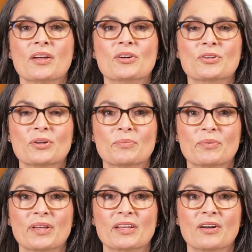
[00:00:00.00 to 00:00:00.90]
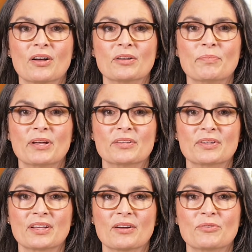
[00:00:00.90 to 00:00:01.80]
your drug plan
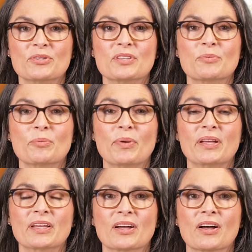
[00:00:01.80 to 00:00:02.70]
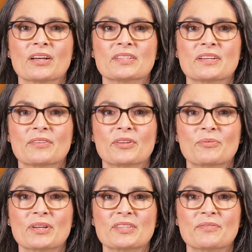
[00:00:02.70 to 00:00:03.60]
automatically covers the remaining costs for the
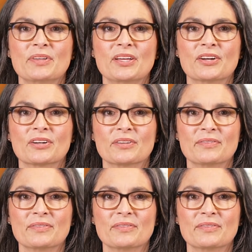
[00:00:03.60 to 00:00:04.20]
rest of the year.